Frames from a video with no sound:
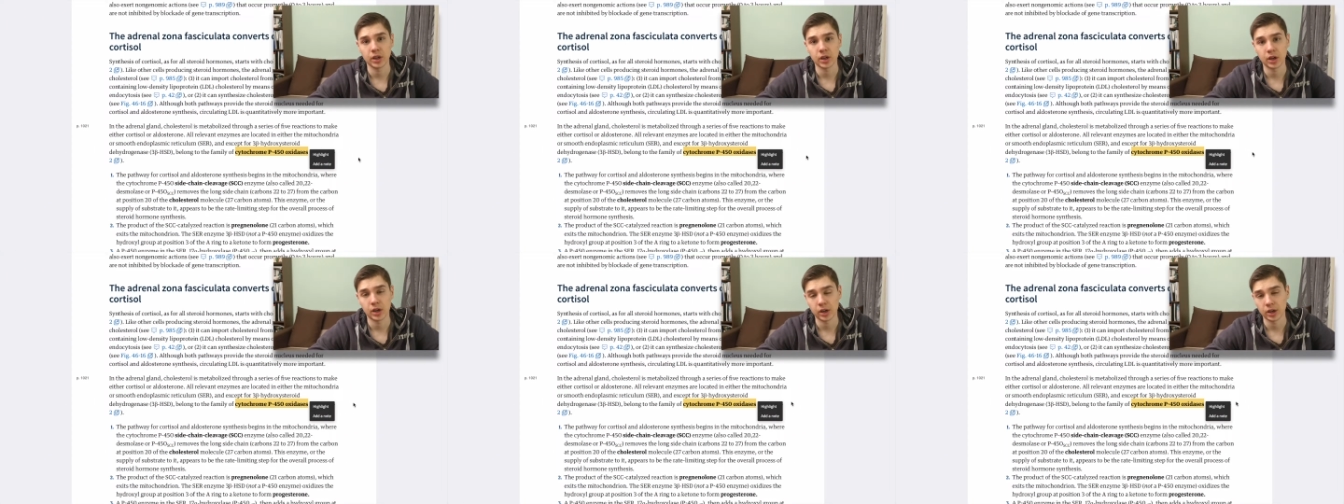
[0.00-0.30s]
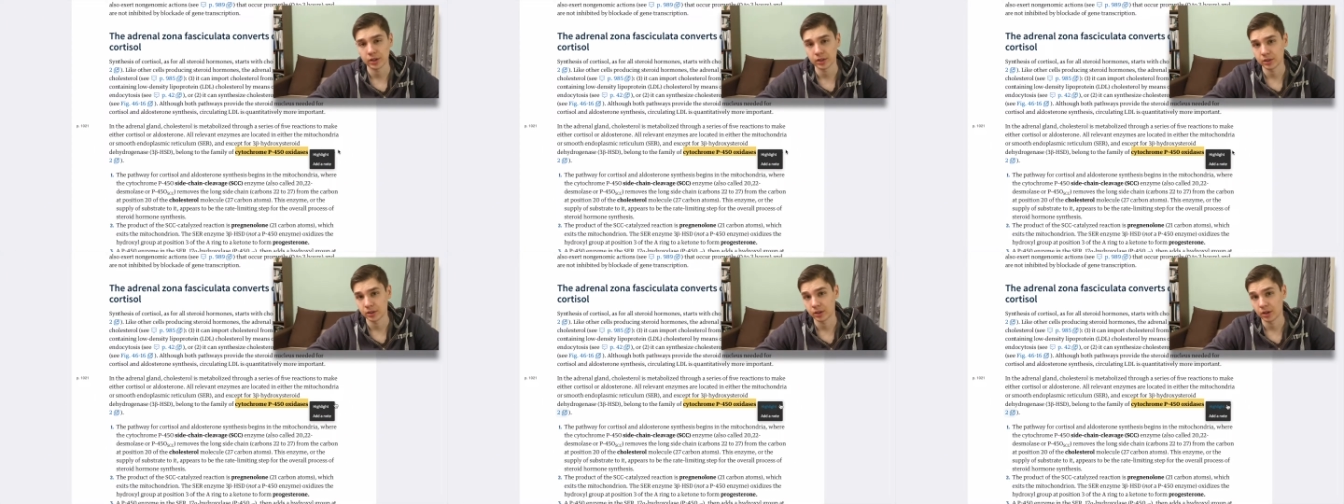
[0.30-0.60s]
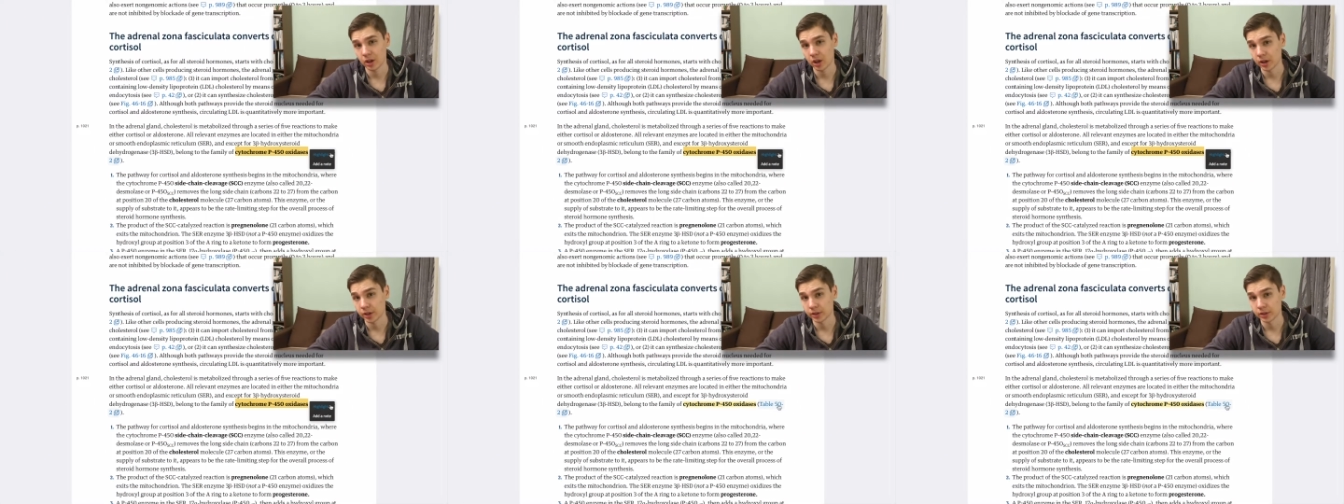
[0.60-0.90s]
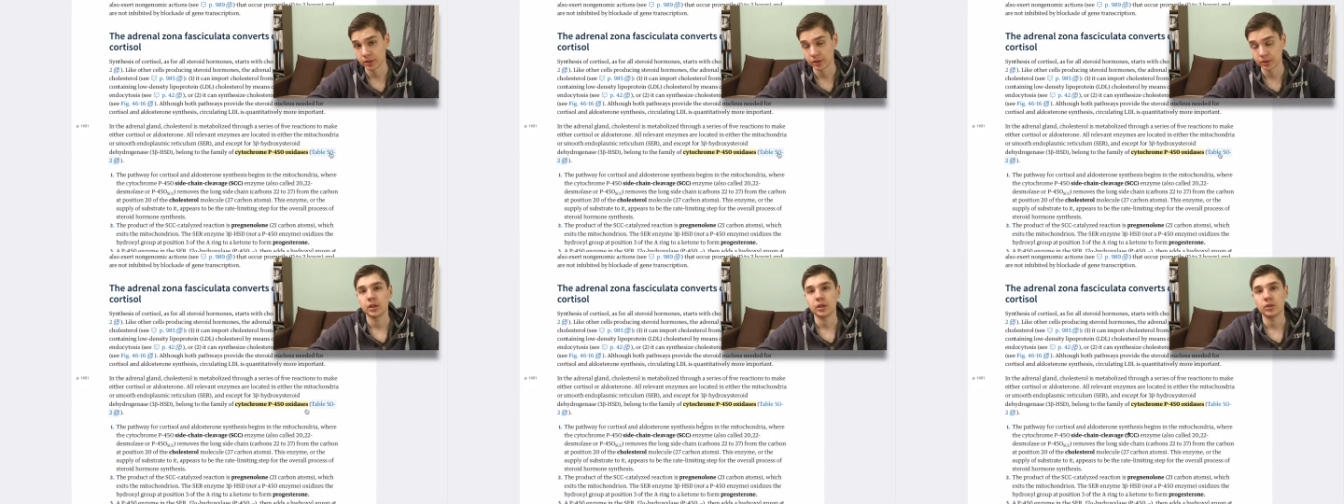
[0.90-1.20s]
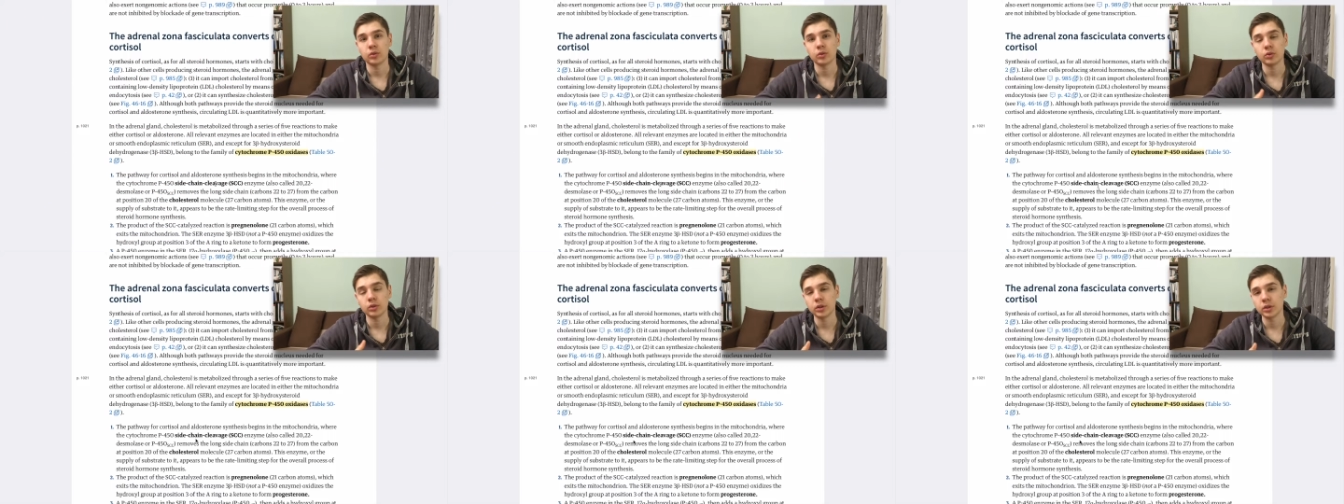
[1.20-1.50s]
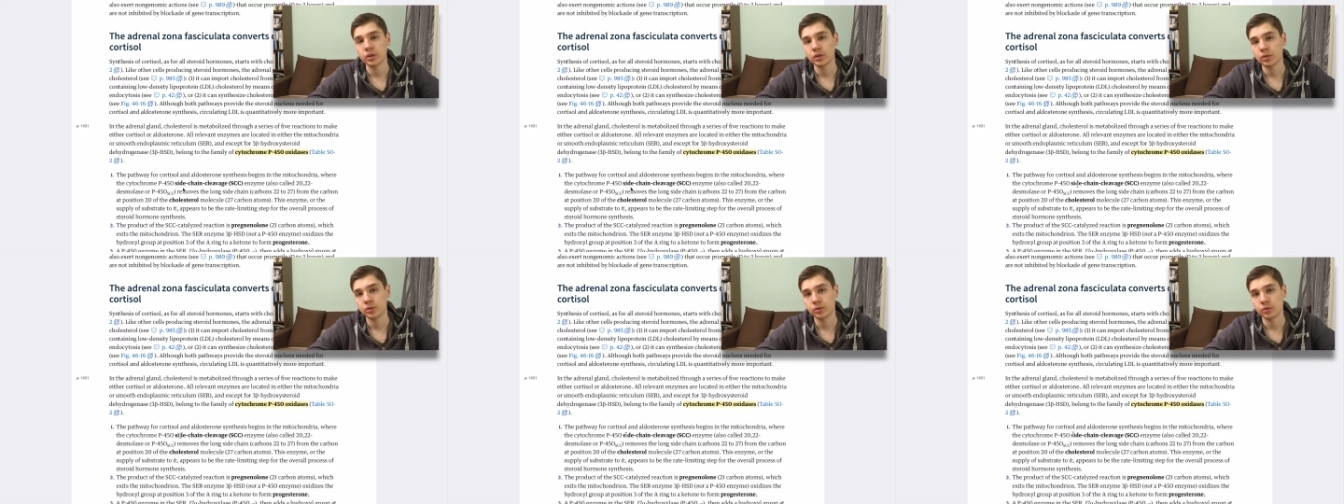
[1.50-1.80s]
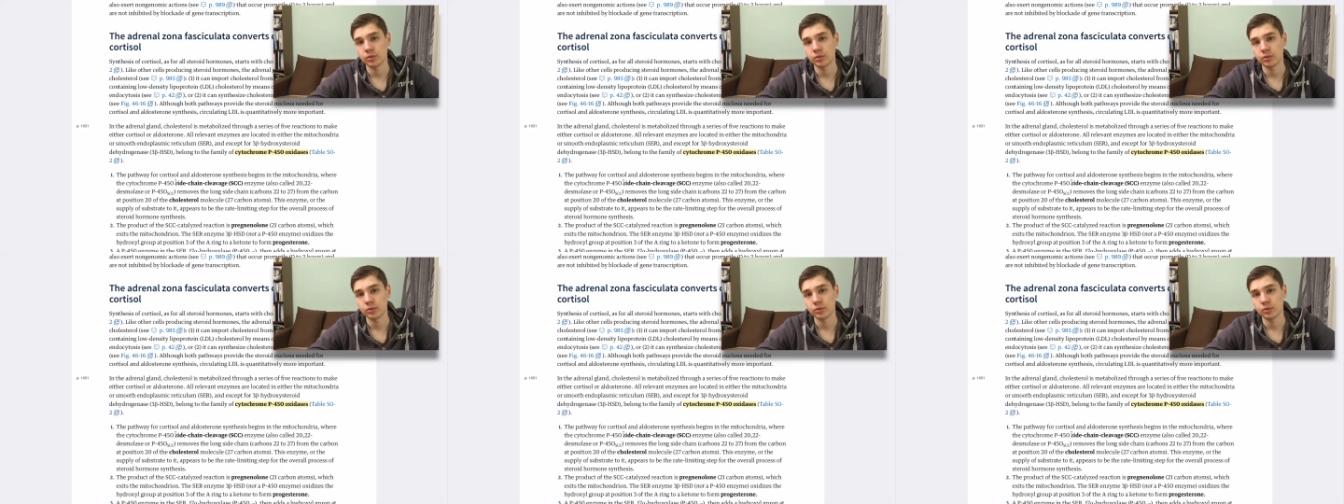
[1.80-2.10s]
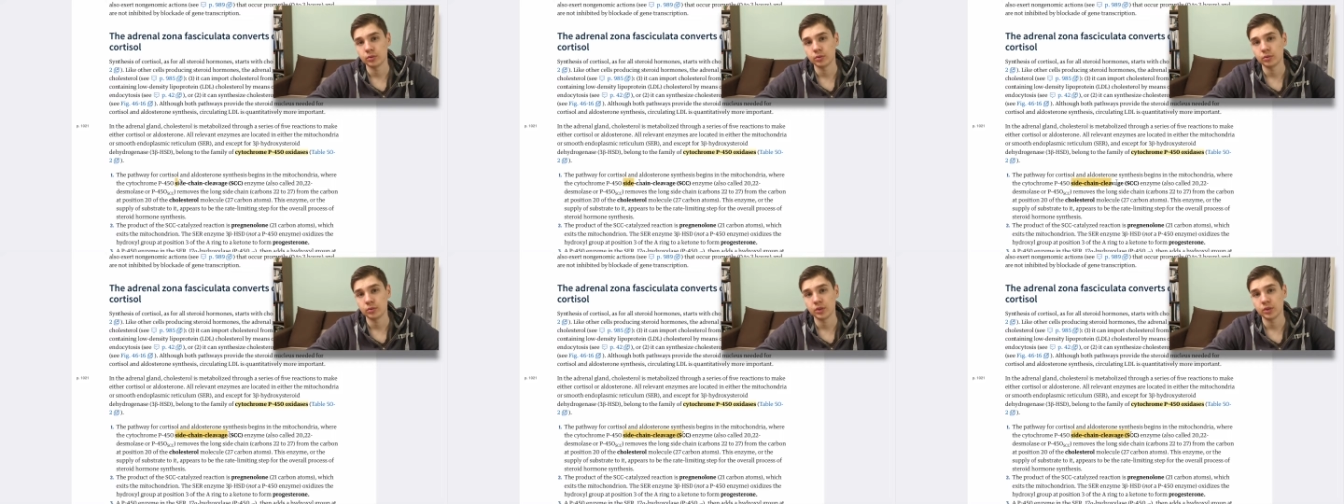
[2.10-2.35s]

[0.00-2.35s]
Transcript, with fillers: are underlined. In order to